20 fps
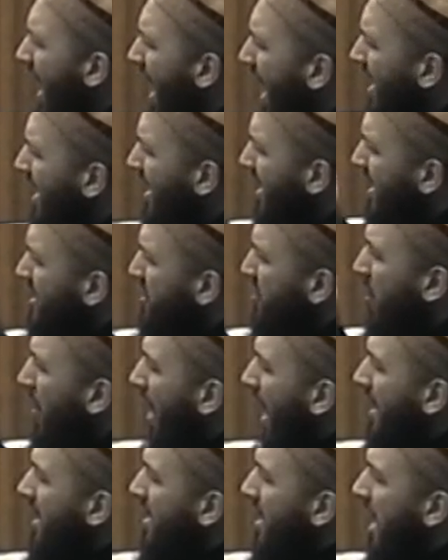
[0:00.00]
And
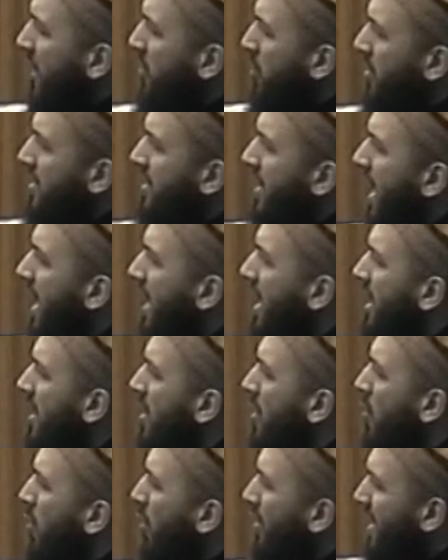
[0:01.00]
little at night would they,
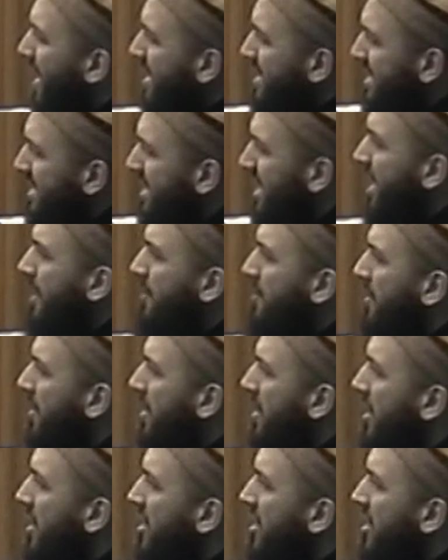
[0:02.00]
would they sleep.